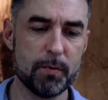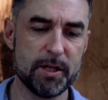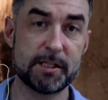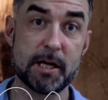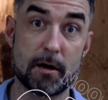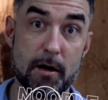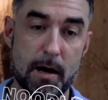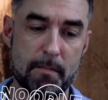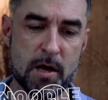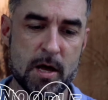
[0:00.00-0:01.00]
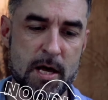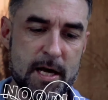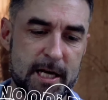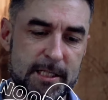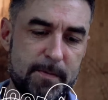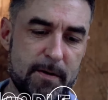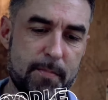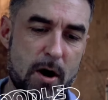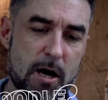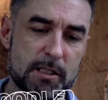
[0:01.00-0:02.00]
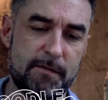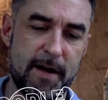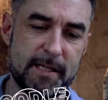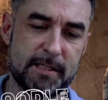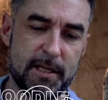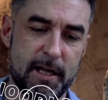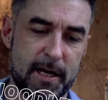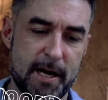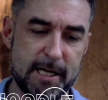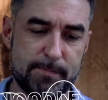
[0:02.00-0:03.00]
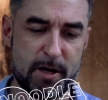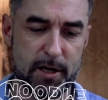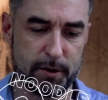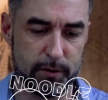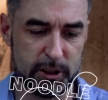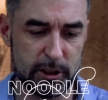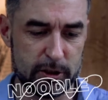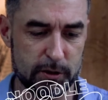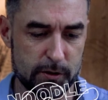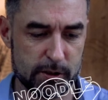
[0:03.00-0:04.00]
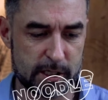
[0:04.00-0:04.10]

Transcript: Open this sucker up. It's been boxed fancily like a nice pair of Gucci shoes.